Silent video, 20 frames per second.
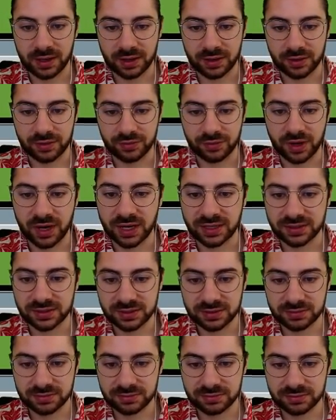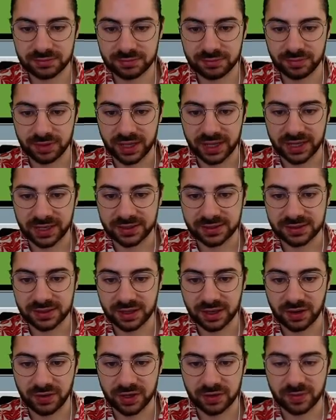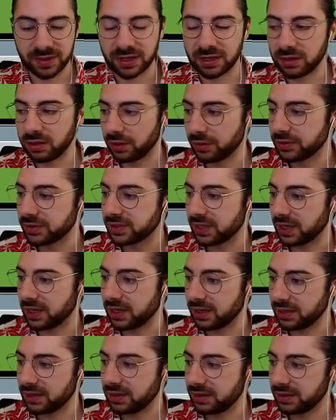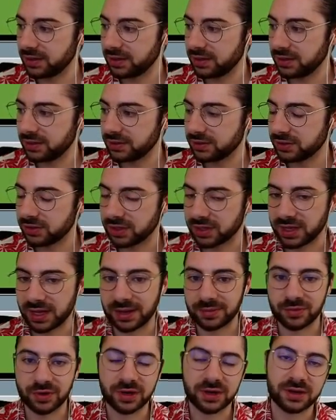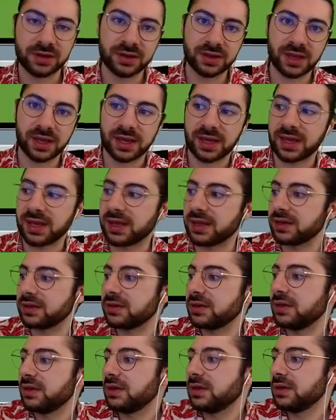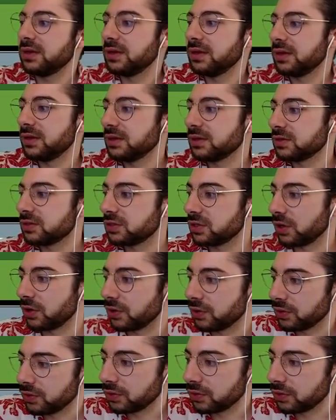grass blades that are going to be closer to the camera. And so